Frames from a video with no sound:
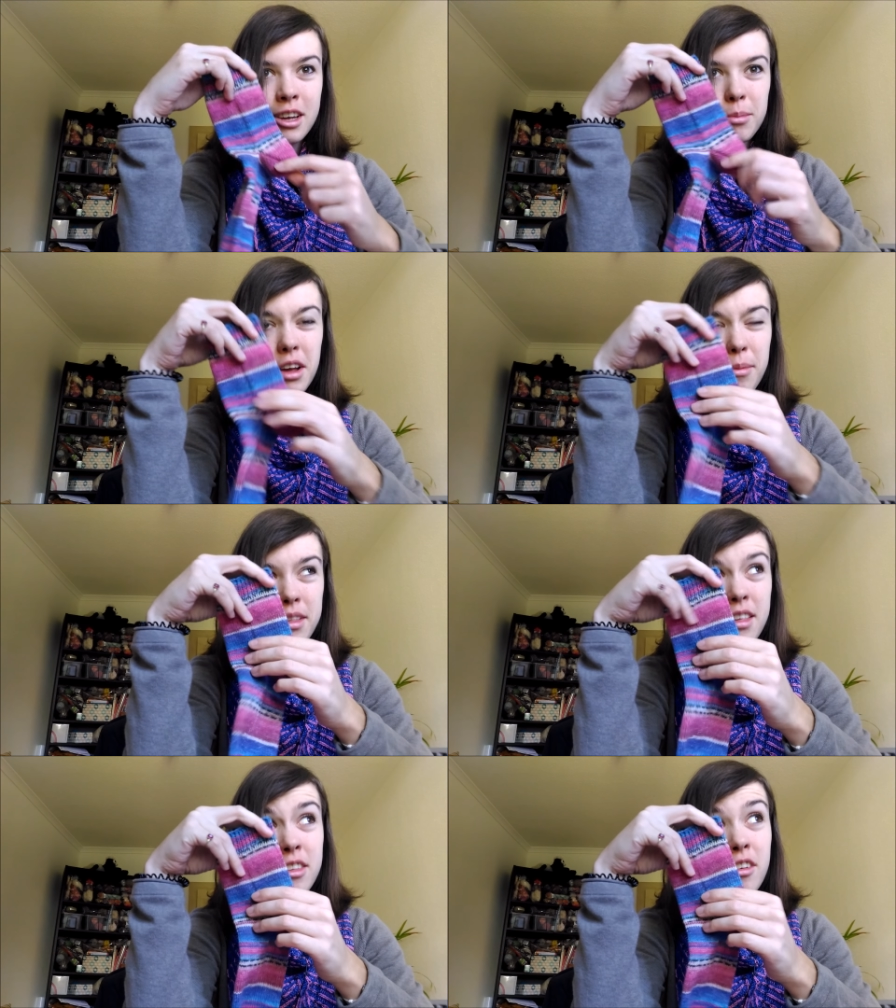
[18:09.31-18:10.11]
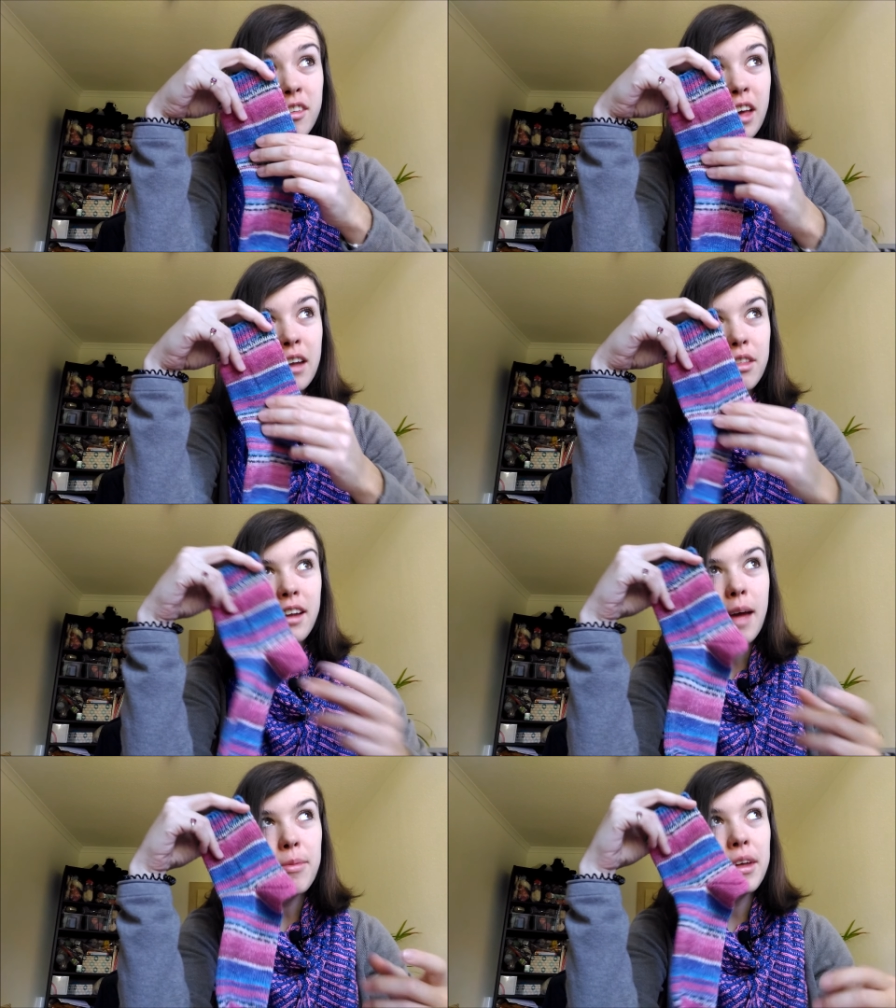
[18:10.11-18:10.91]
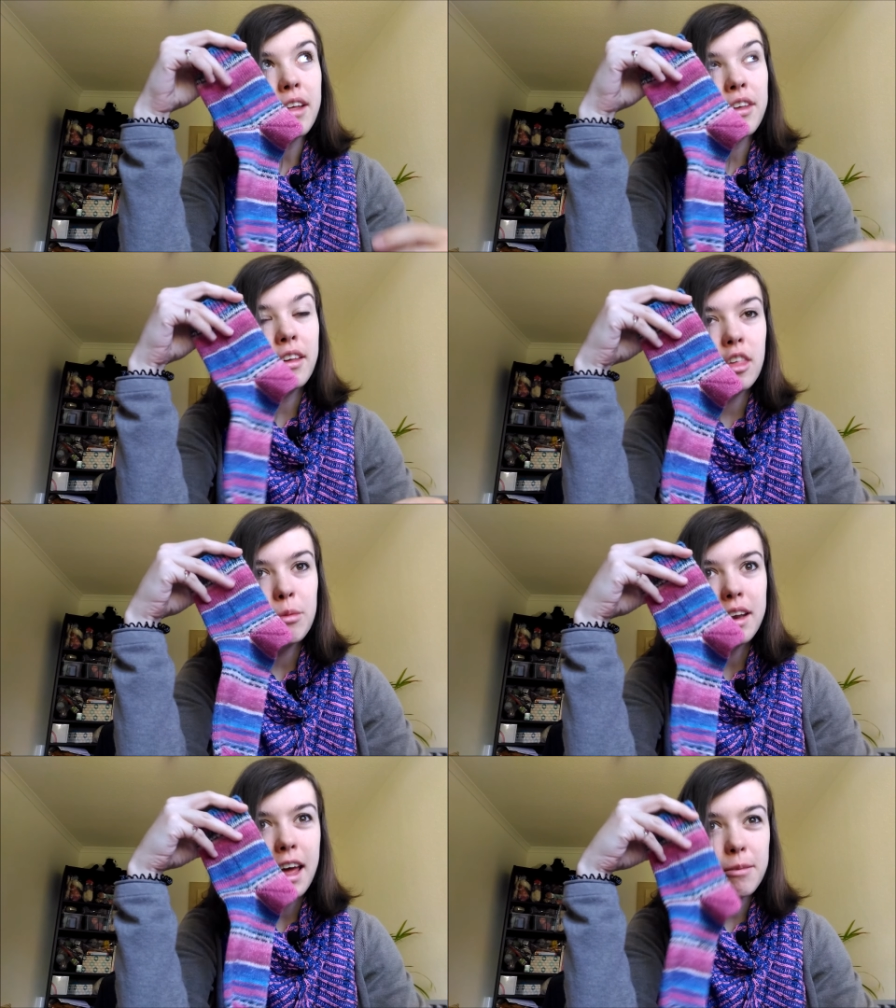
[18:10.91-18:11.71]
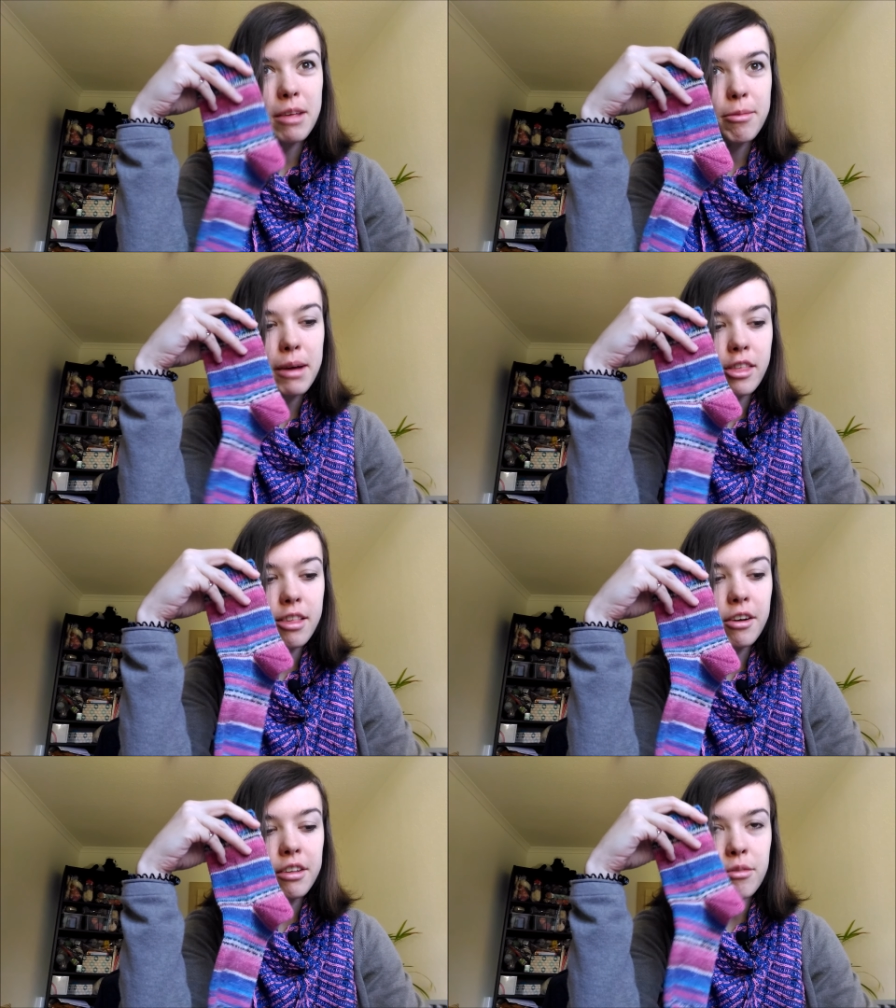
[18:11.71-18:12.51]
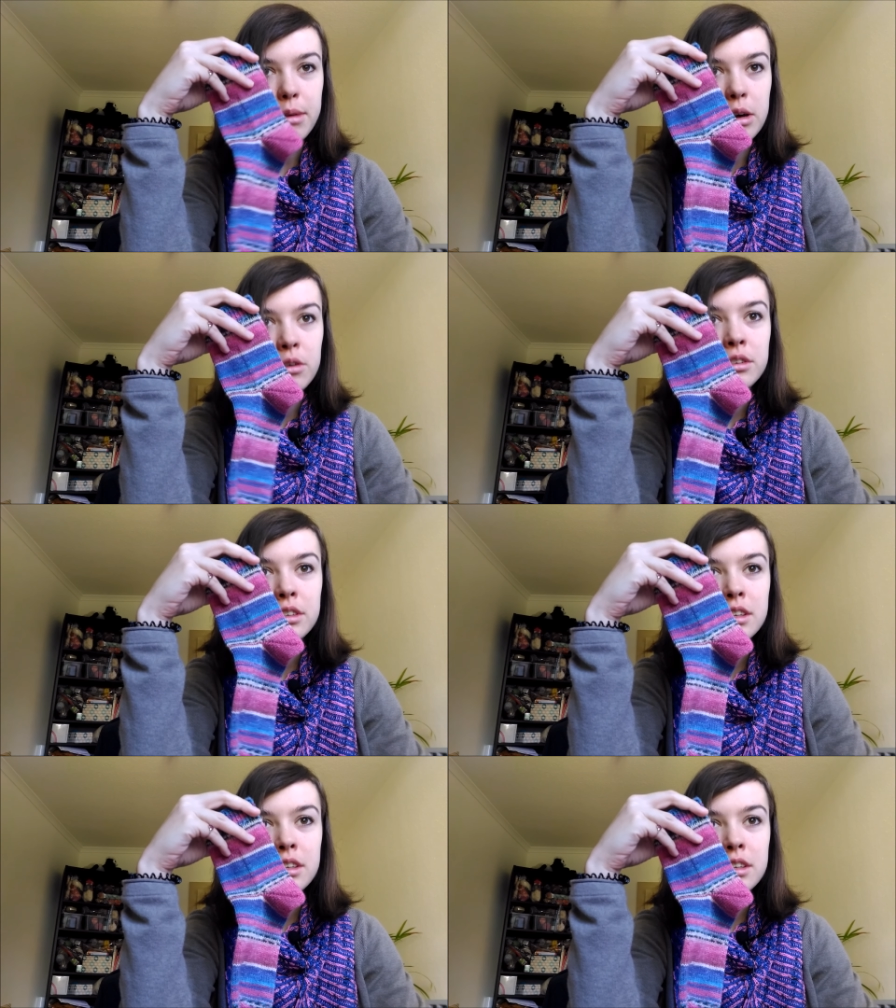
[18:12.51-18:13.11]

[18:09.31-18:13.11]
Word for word: because my sister is kind of the type that I think she would like mismatched socks as well.